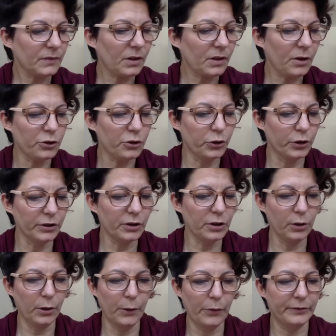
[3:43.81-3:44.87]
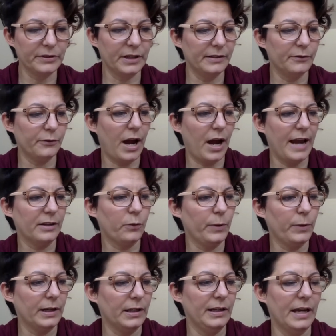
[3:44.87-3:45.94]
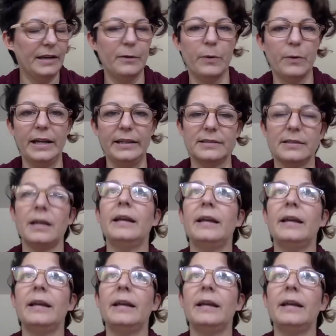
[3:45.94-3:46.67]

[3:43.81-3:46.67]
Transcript: short clothes that dried quickly anyways.